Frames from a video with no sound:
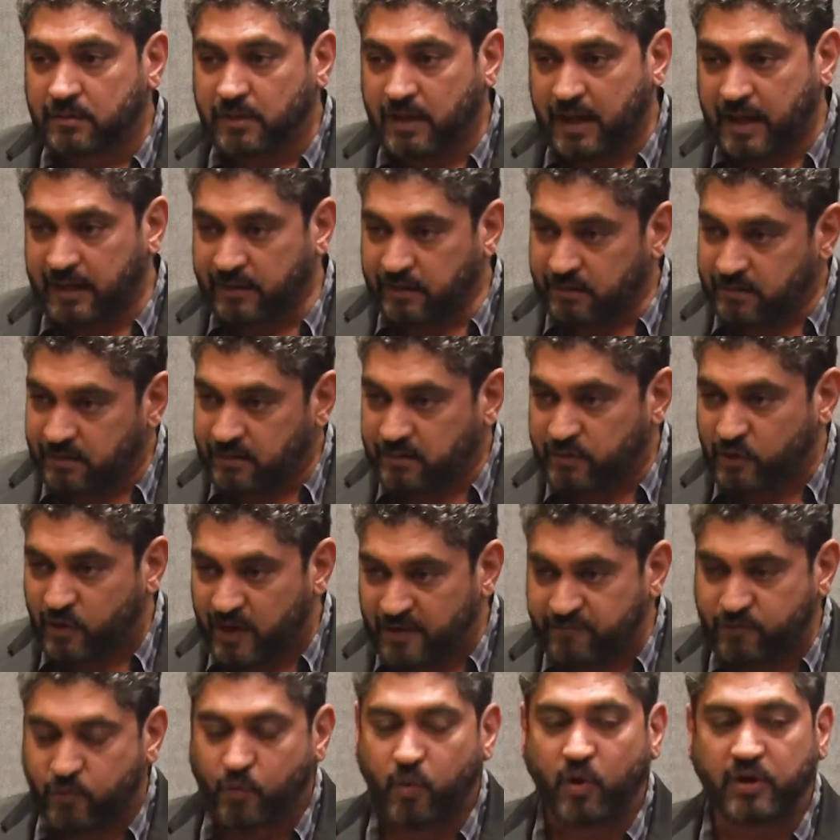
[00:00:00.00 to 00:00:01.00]
and you
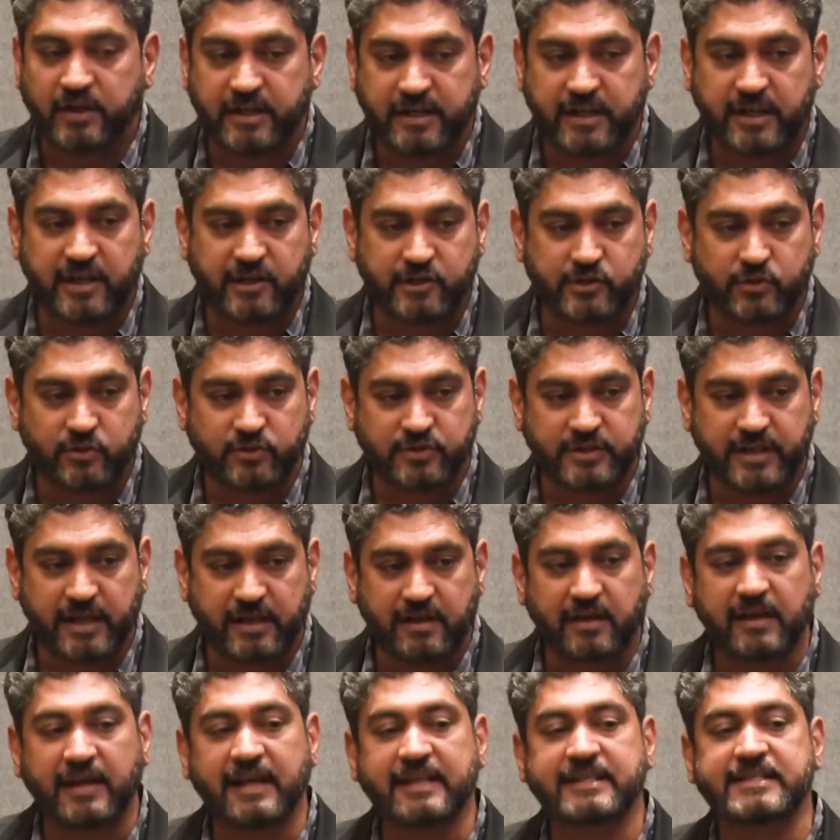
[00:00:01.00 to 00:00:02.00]
have quality issues
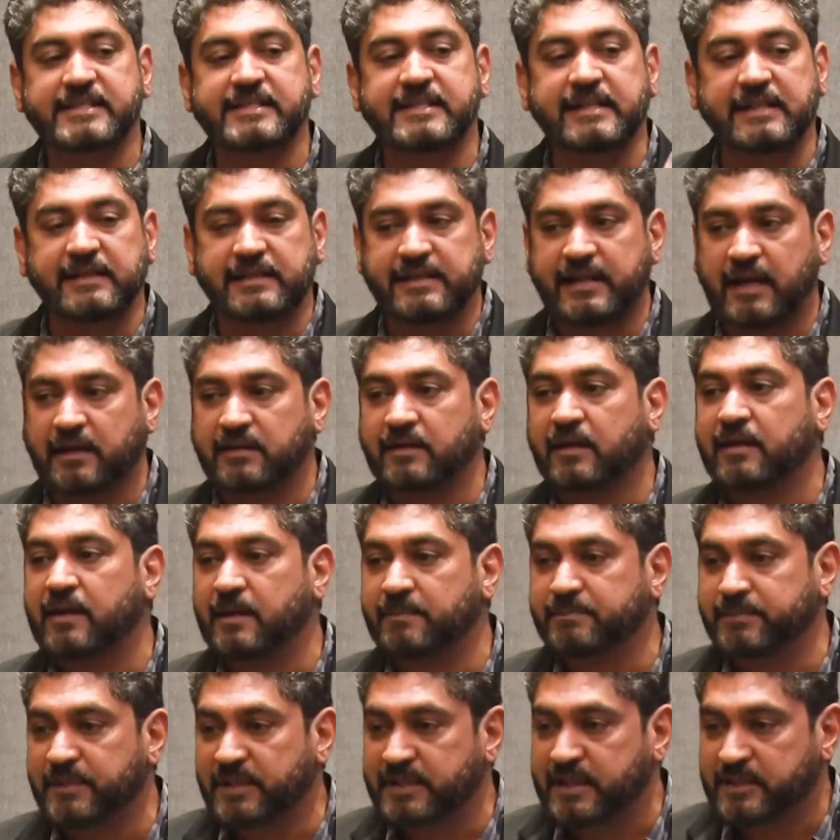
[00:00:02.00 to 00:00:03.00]
there, it's still the other
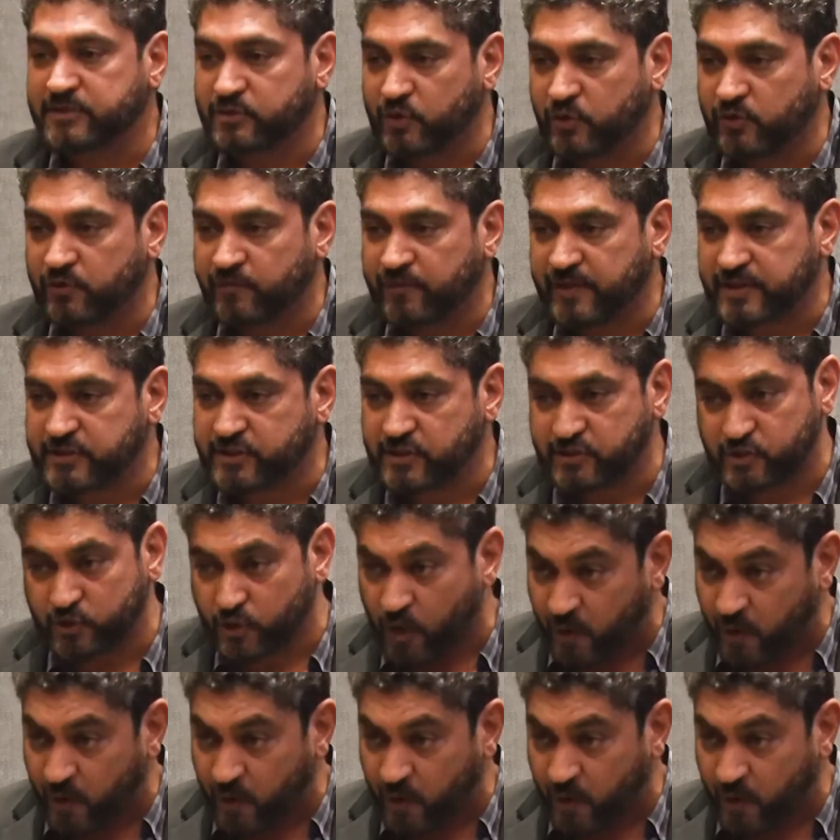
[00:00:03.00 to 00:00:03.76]
company that's going to face issue.